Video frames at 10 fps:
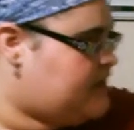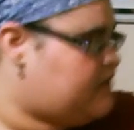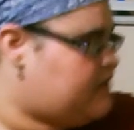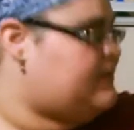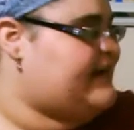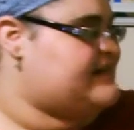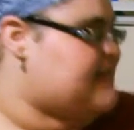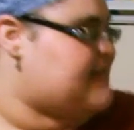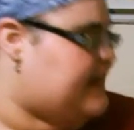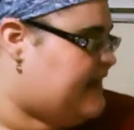cute. Like I
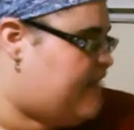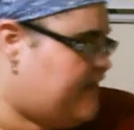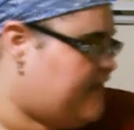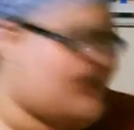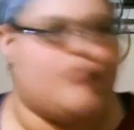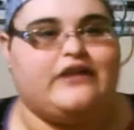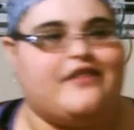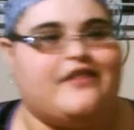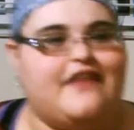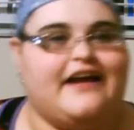said, I think the
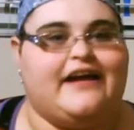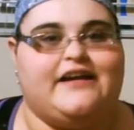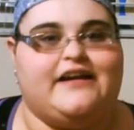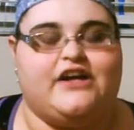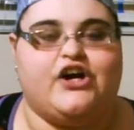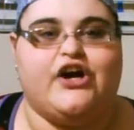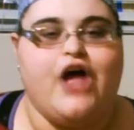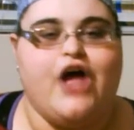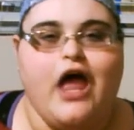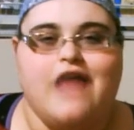only thing in here
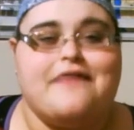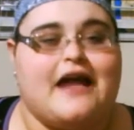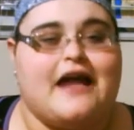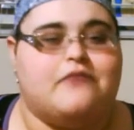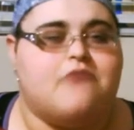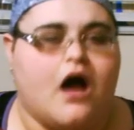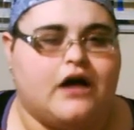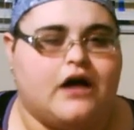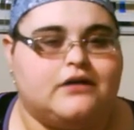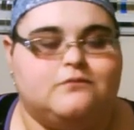that I'm
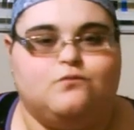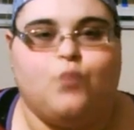not